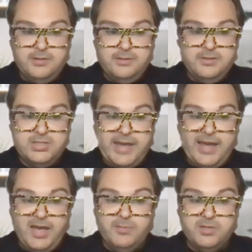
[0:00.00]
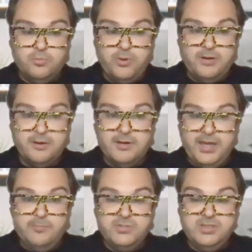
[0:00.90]
This tab is where
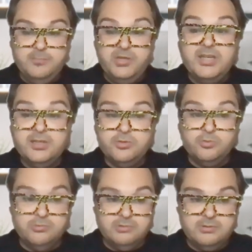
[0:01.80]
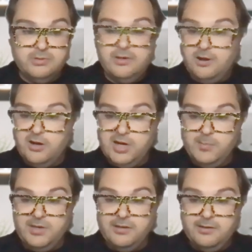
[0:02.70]
MCP tools are
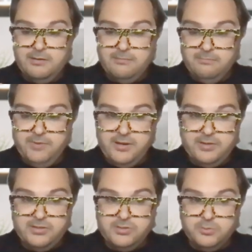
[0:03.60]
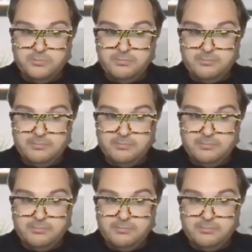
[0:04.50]
coming very soon.